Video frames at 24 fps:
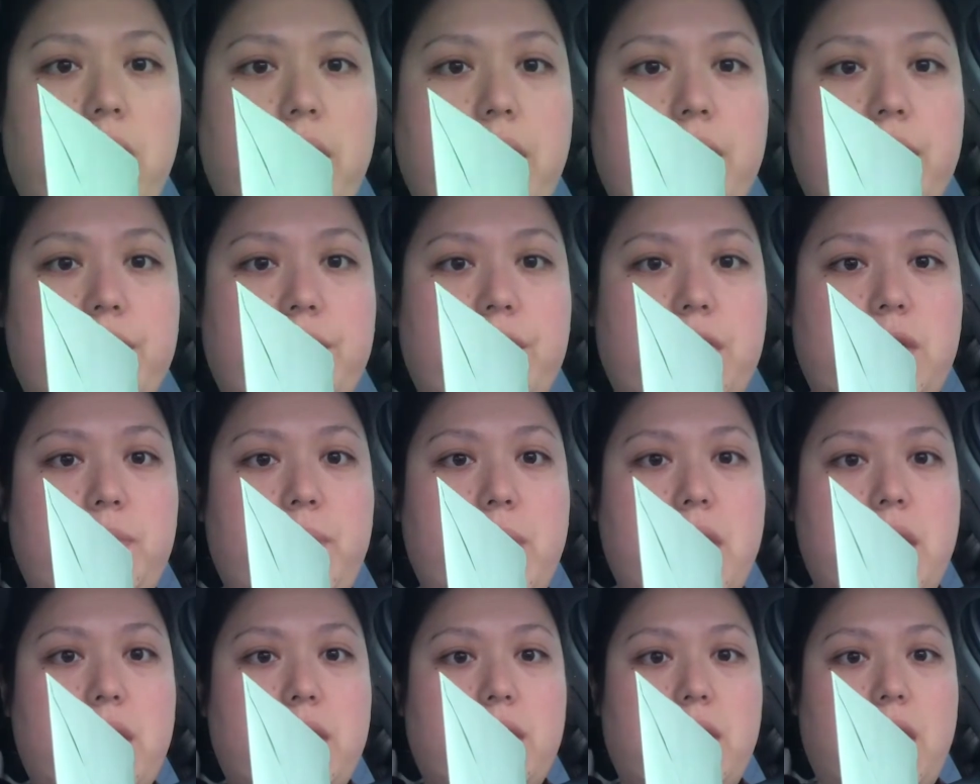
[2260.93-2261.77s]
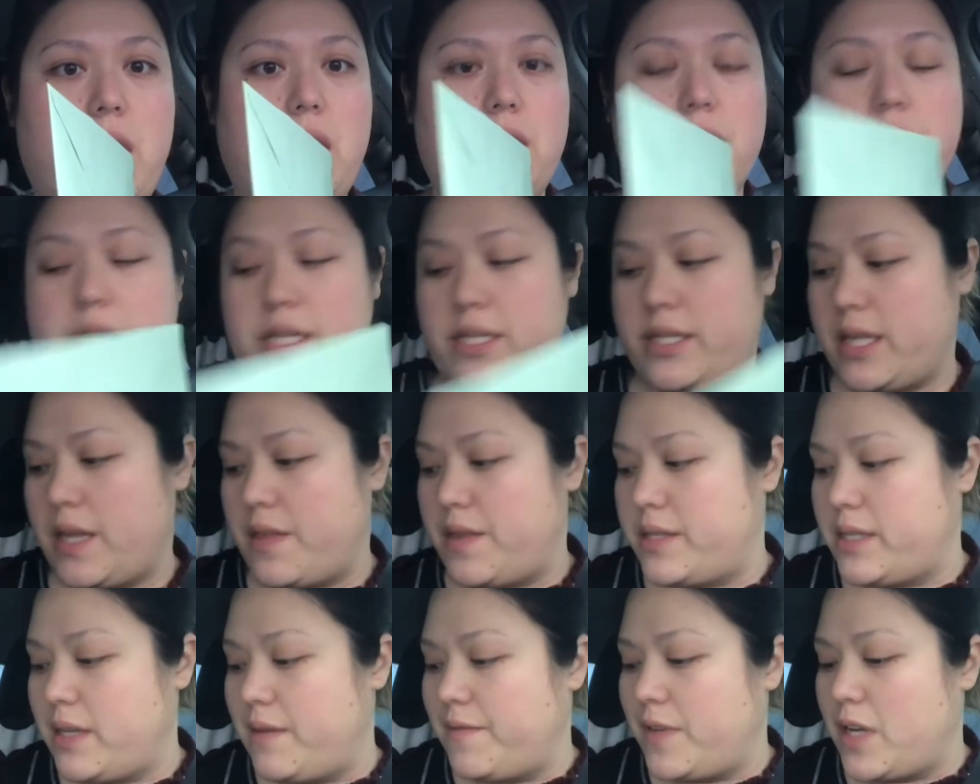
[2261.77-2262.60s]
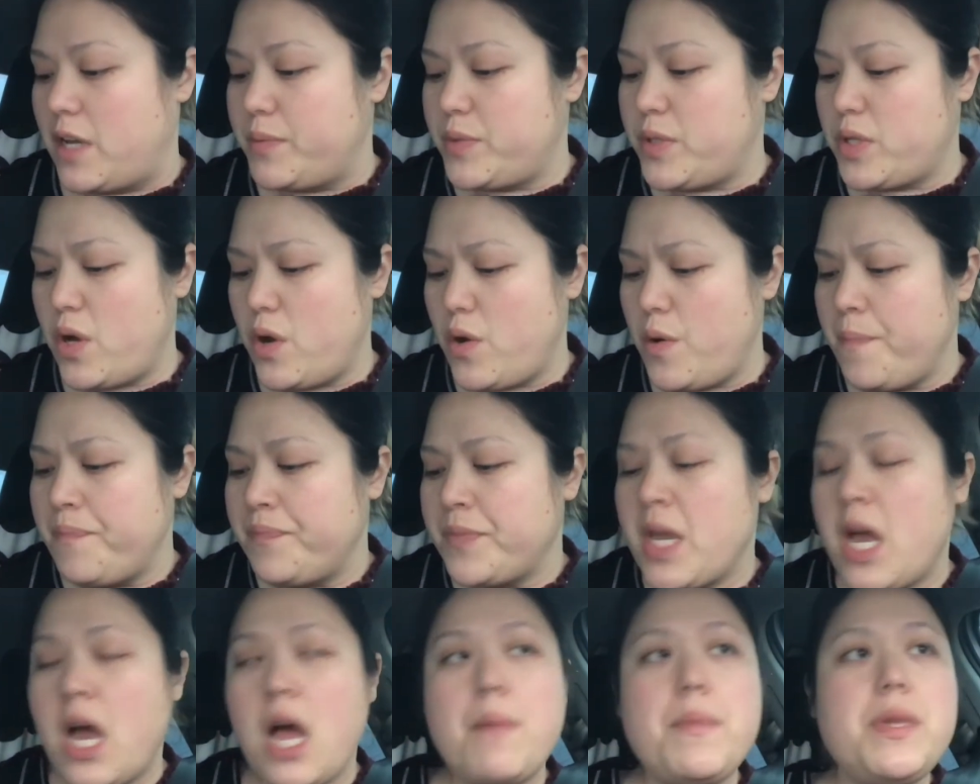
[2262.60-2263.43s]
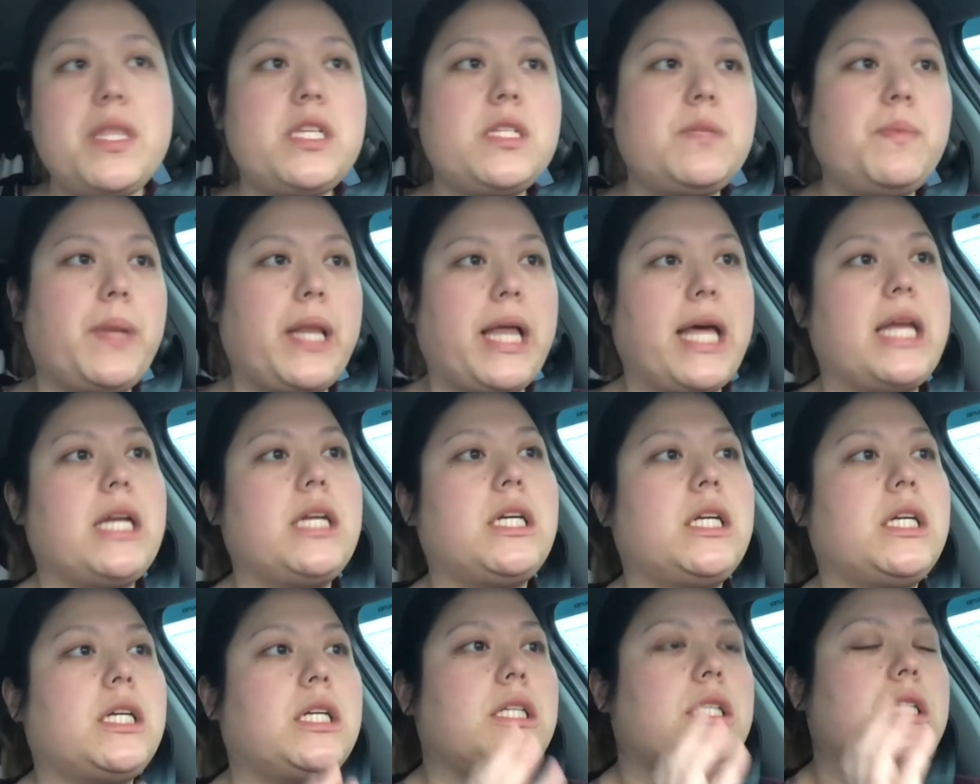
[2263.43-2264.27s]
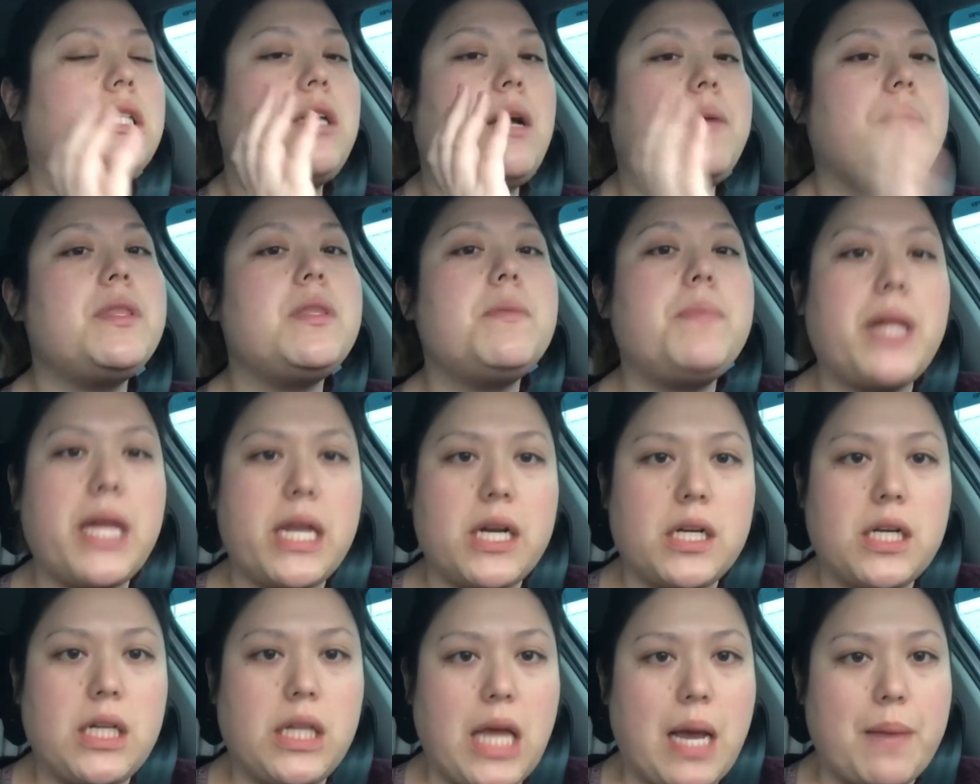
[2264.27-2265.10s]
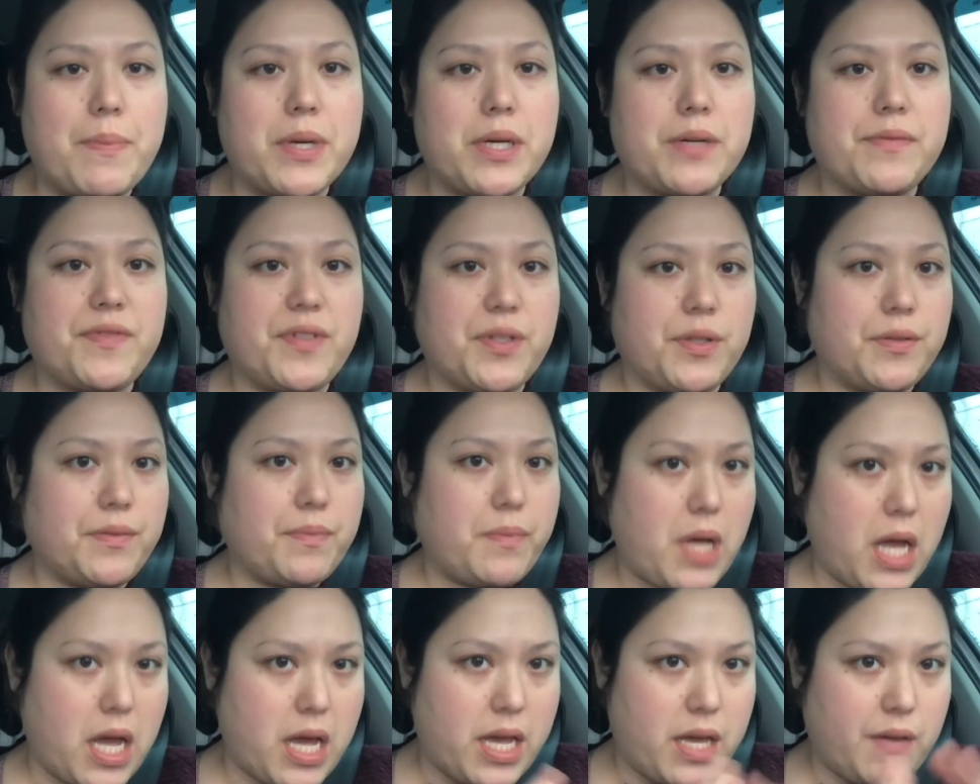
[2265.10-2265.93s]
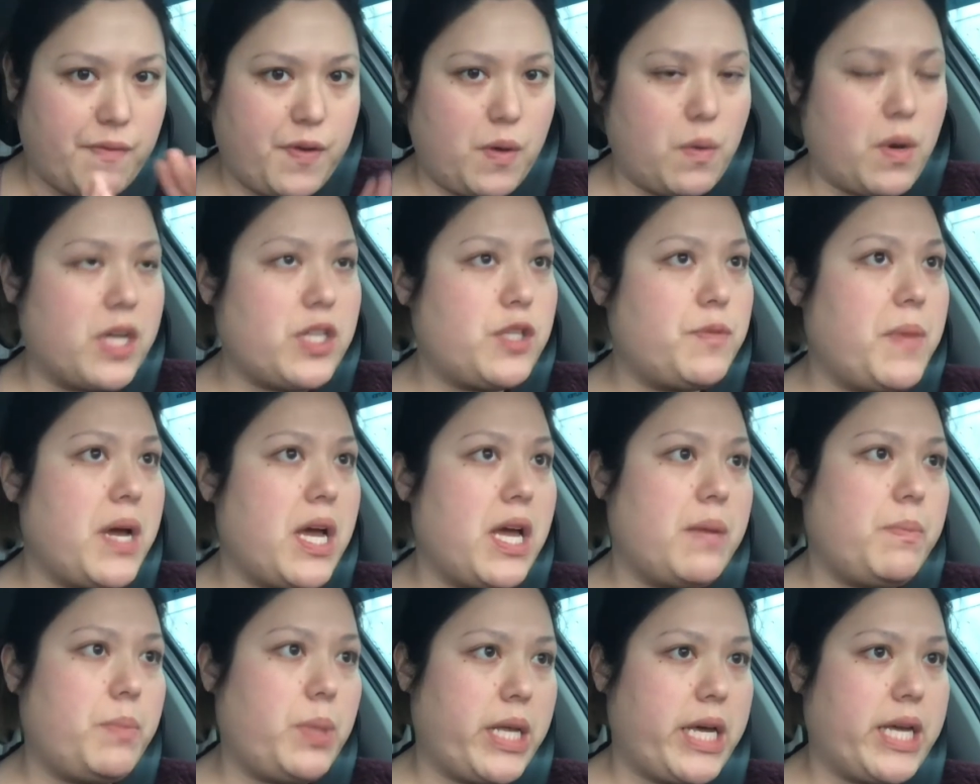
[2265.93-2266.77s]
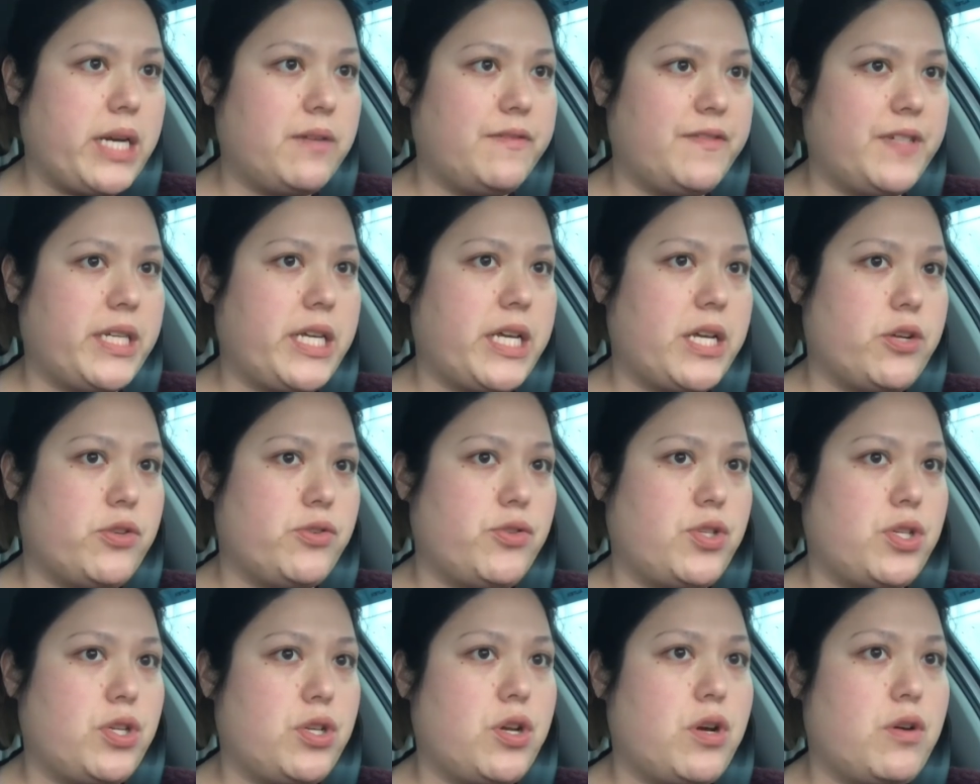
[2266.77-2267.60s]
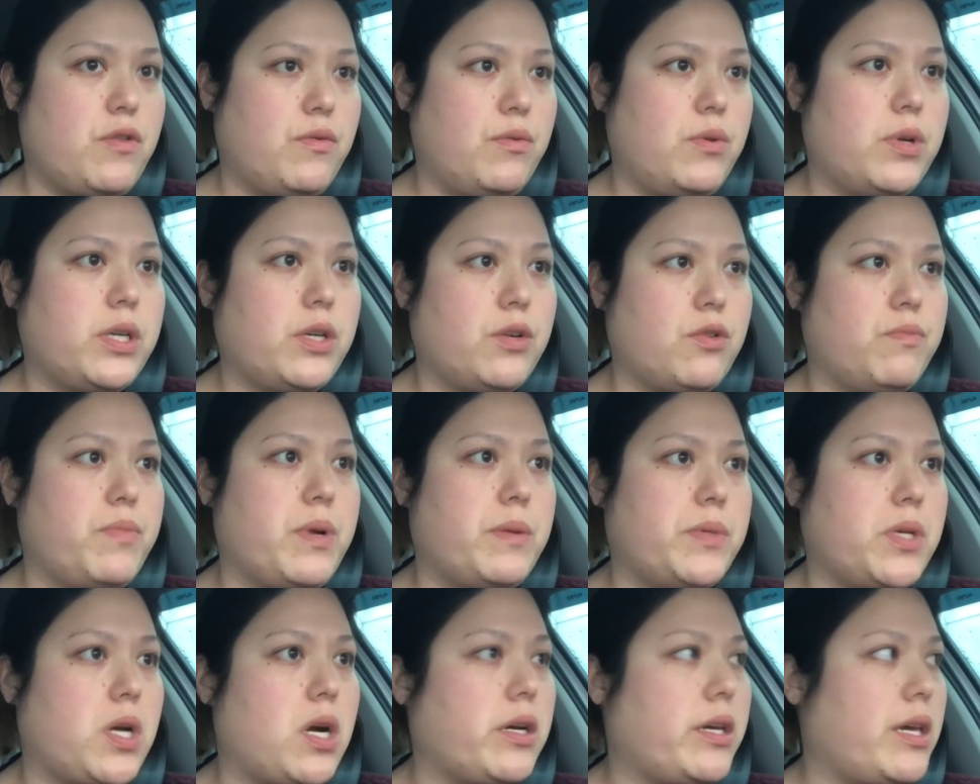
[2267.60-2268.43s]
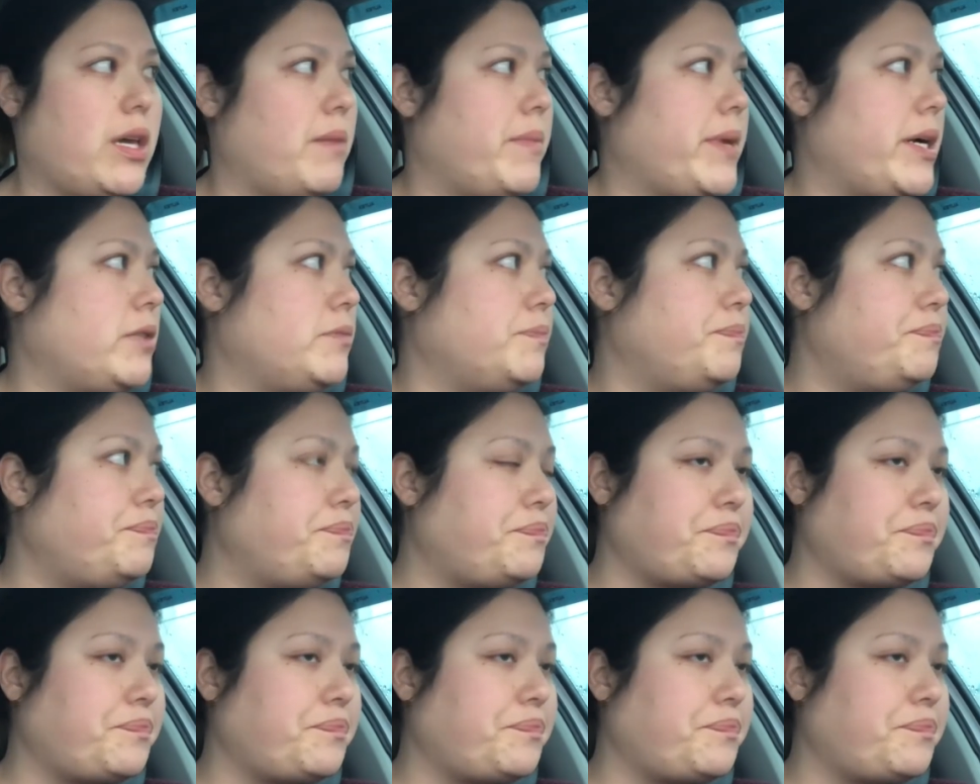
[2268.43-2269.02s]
she spent $1 to send this envelope. So I'm in the planner collaborative group. If you watch my planner videos, you know what group I'm talking about.